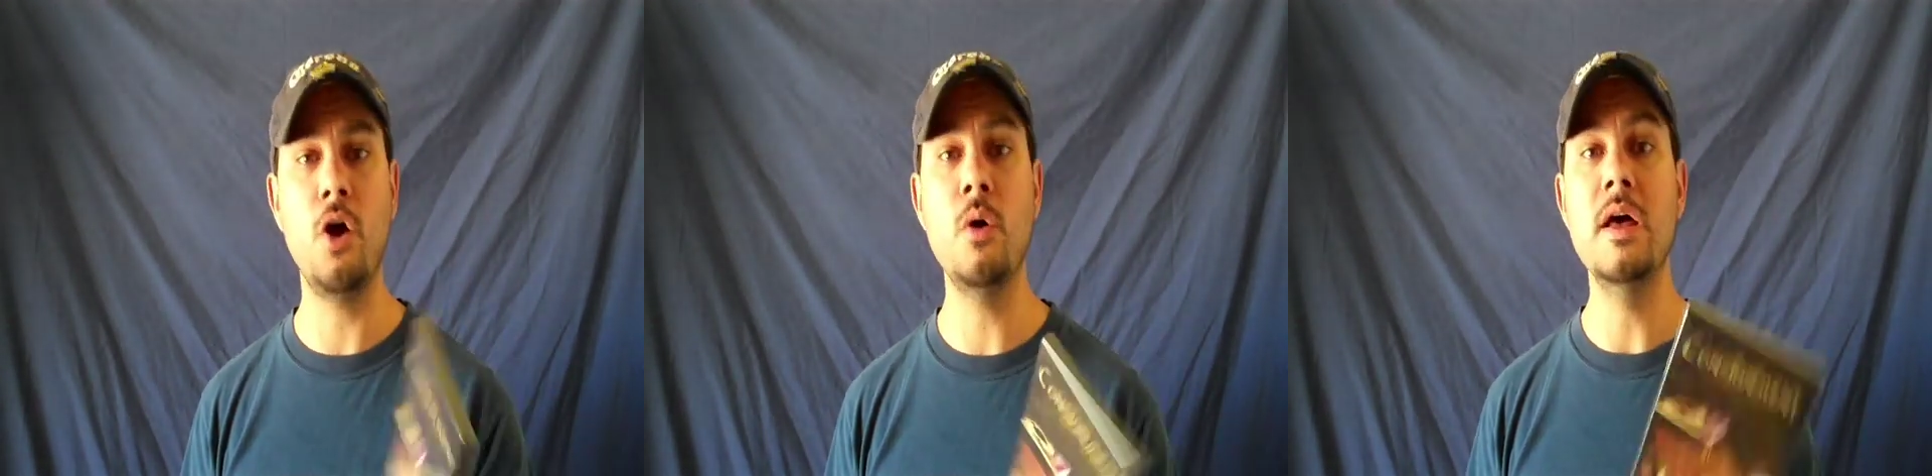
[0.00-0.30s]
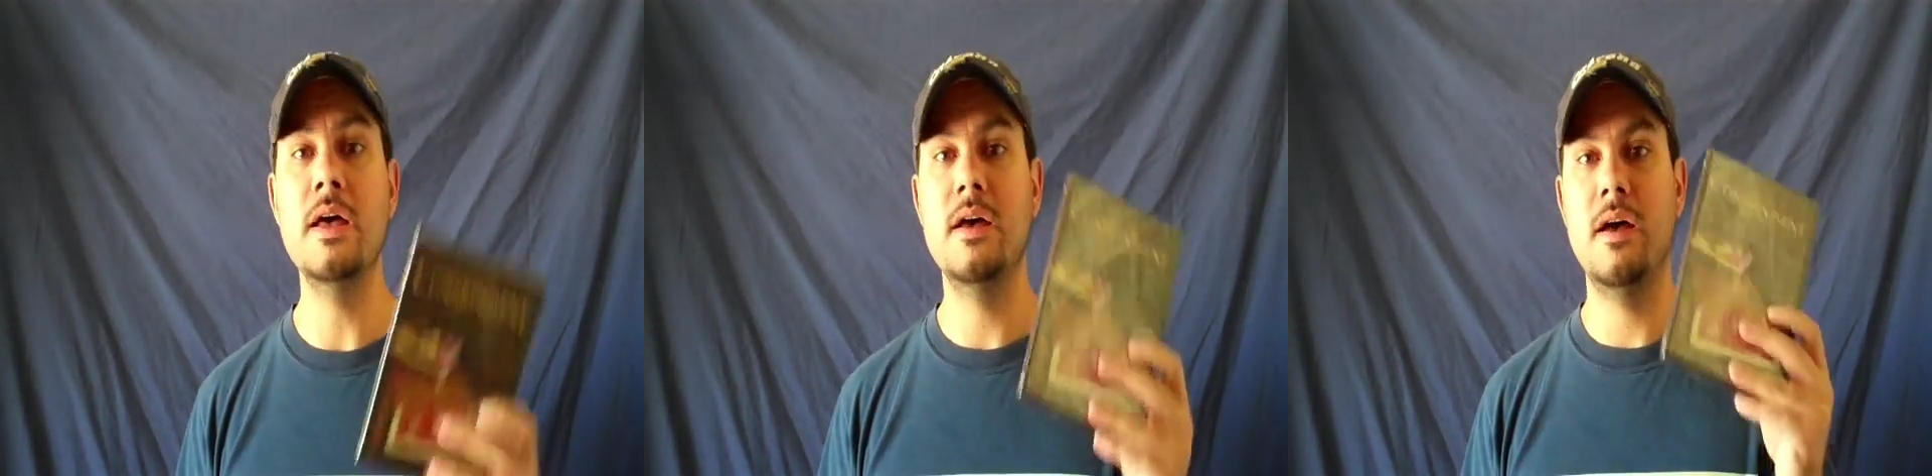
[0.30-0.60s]

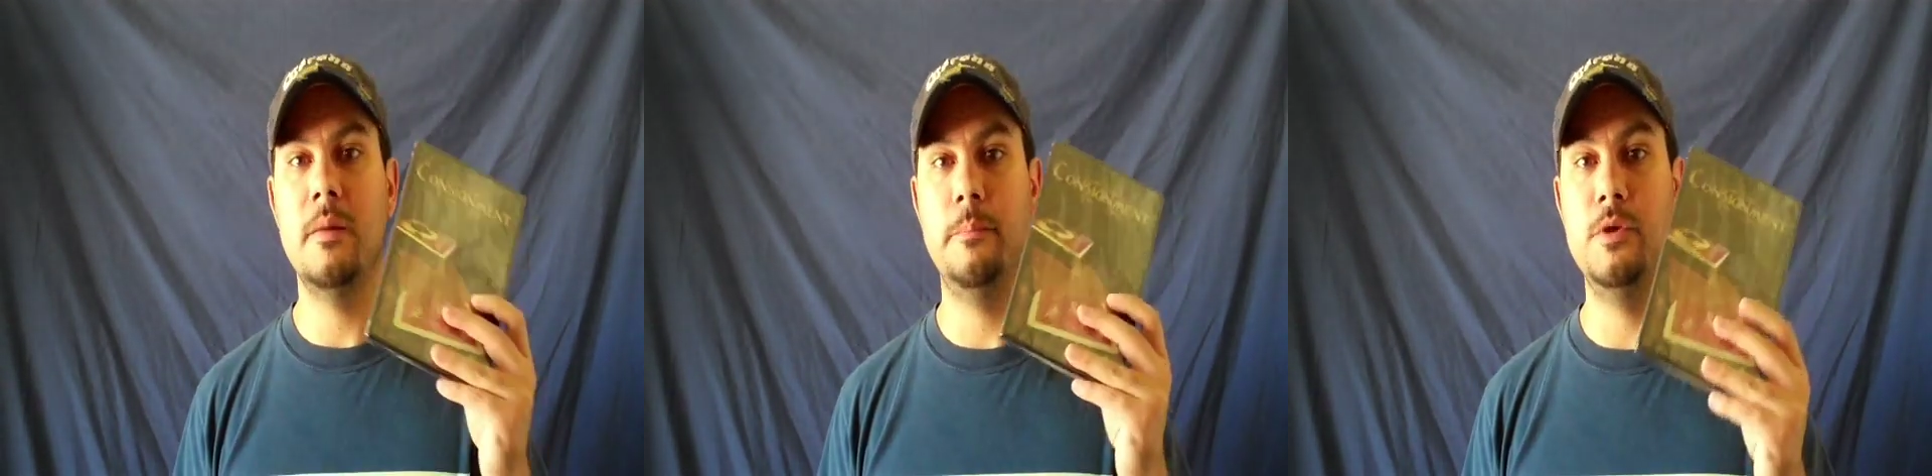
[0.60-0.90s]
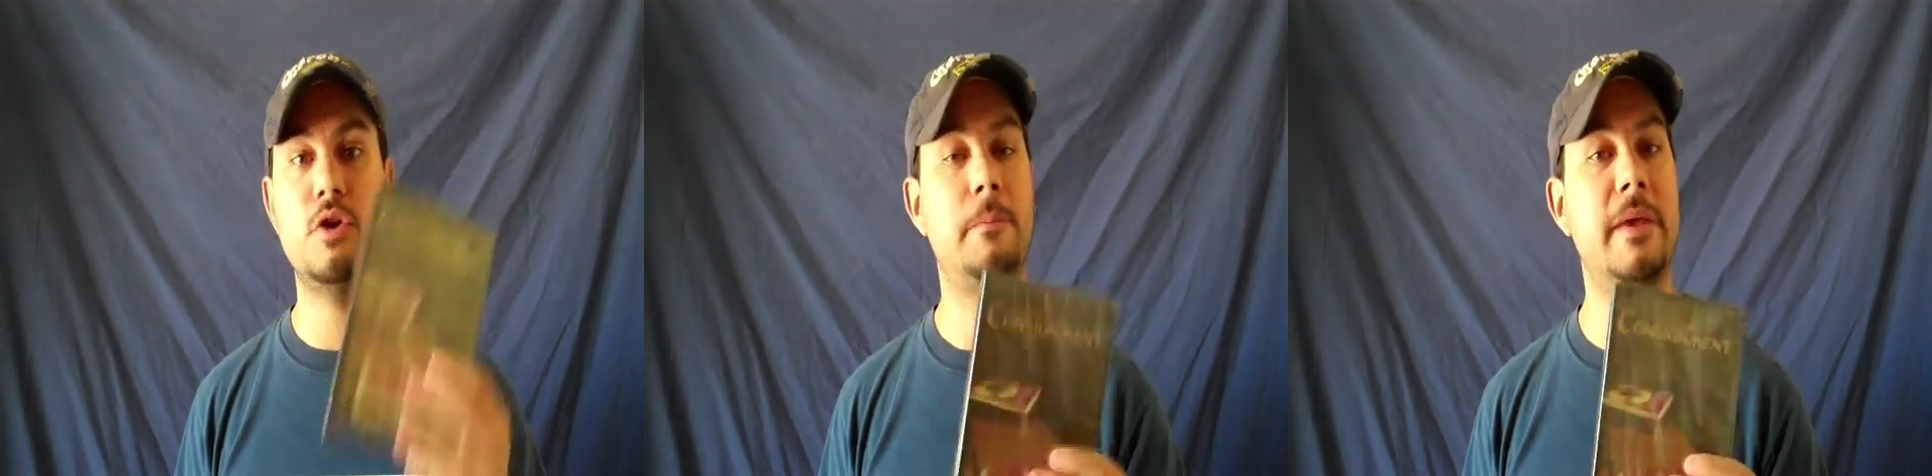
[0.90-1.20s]
So
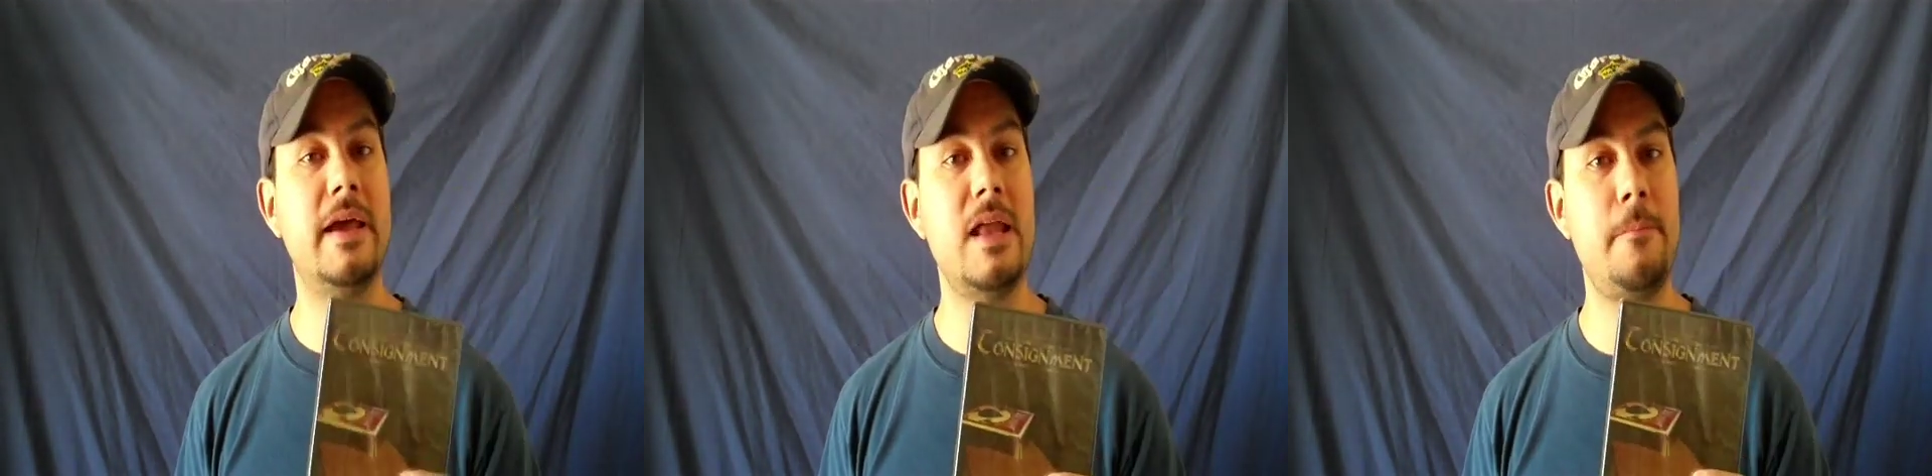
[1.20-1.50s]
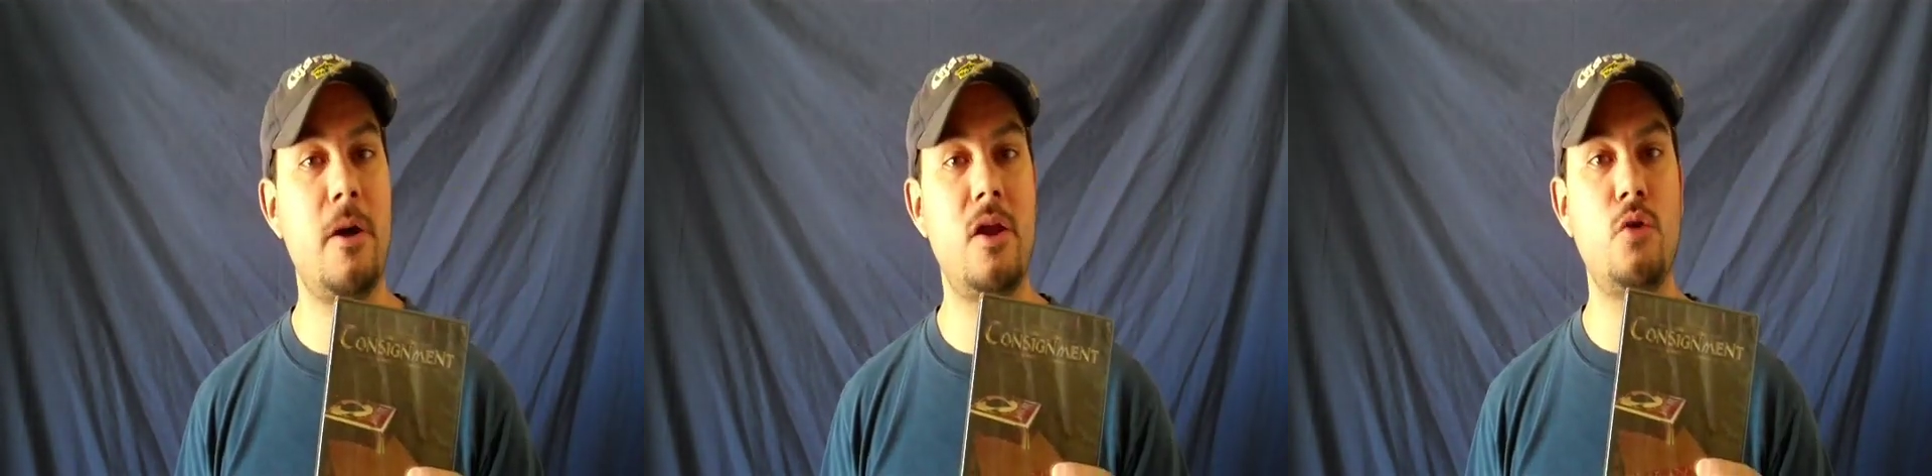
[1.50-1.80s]
you could
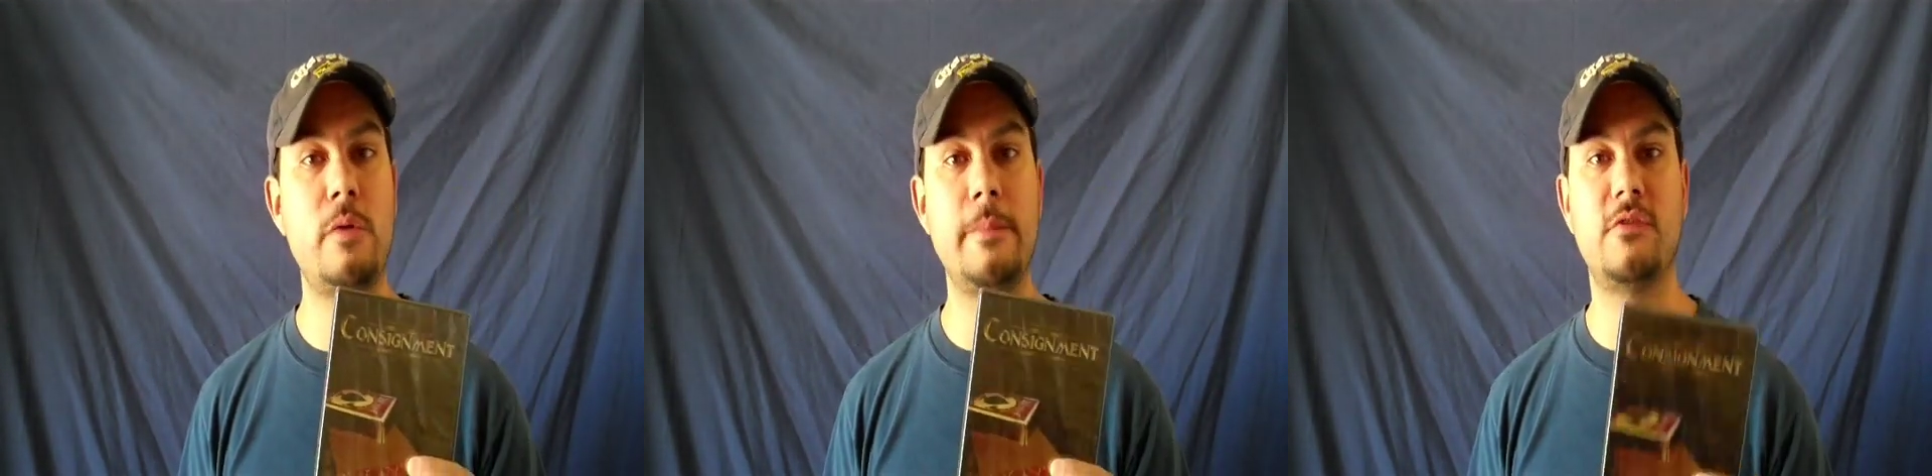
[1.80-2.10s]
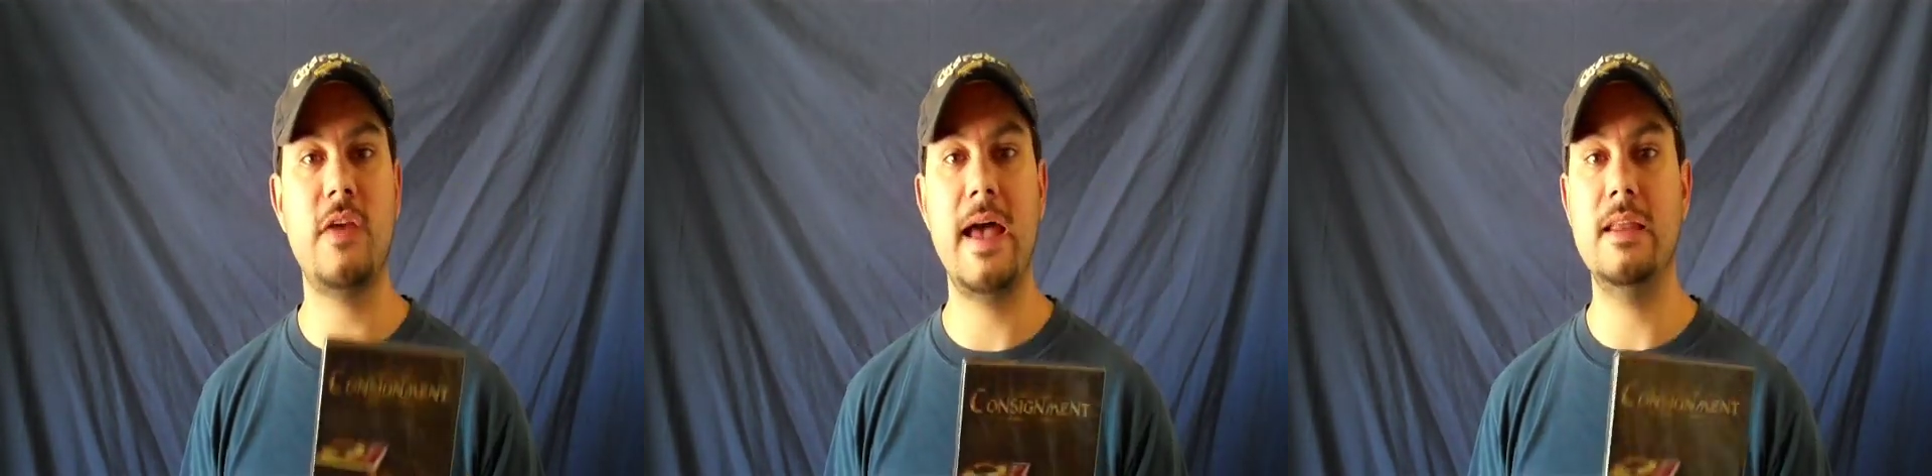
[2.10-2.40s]
pick it up on
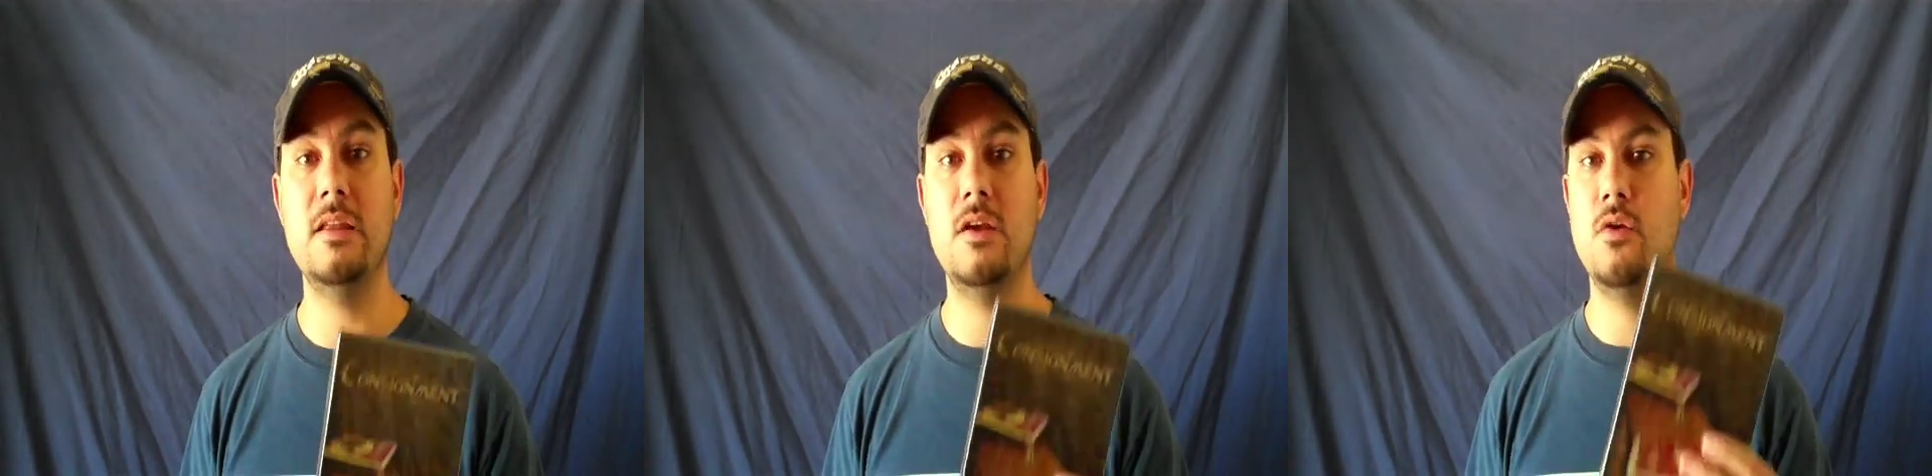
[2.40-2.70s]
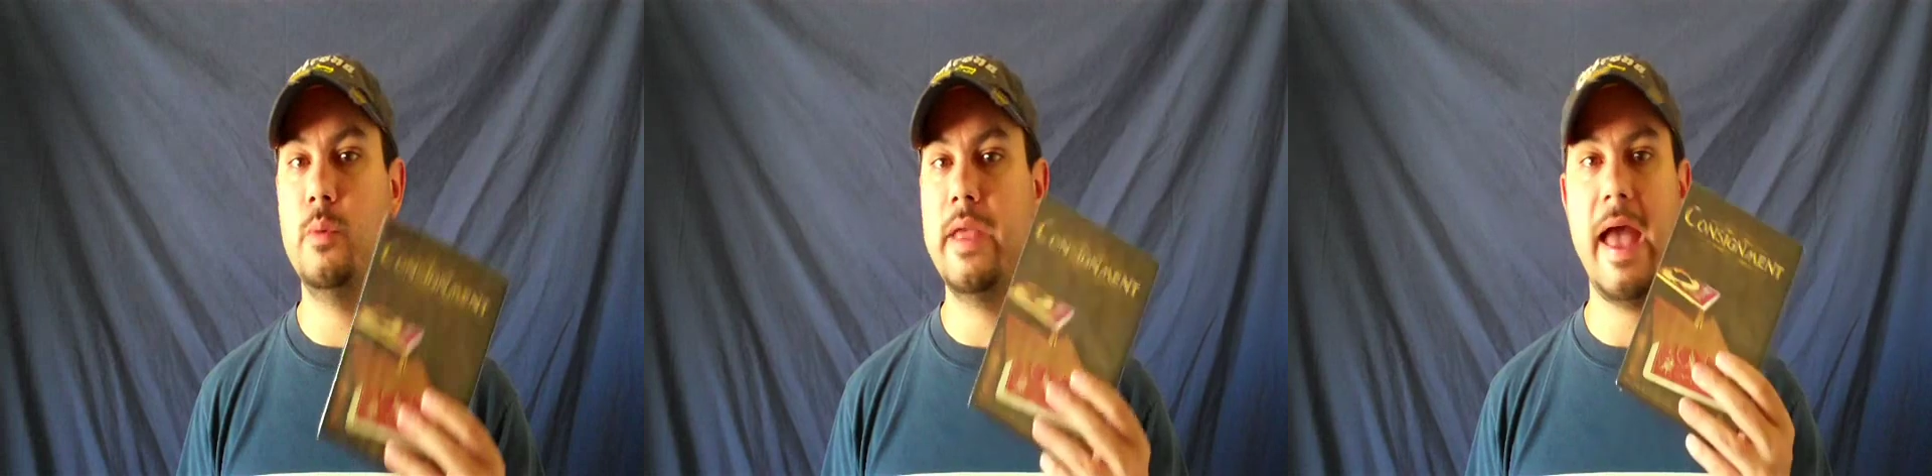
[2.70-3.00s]
our website.